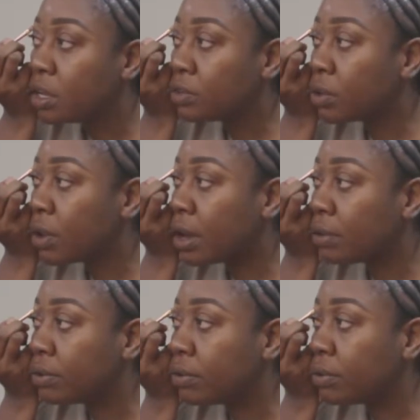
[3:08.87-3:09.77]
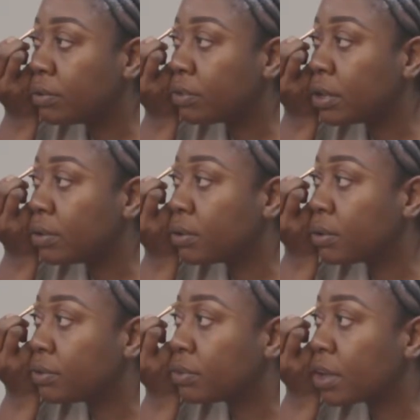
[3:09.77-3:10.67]
So I would use the
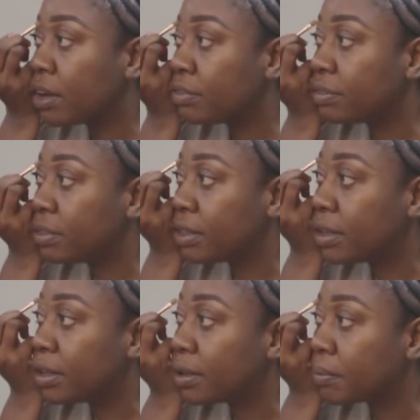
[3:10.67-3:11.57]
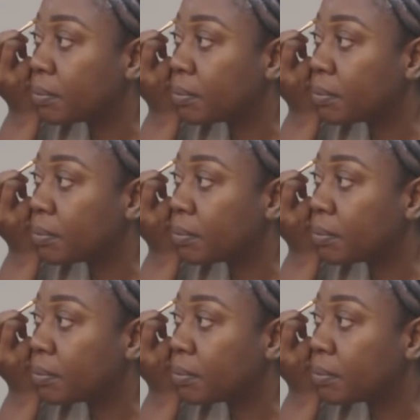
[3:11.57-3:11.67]
local scarves there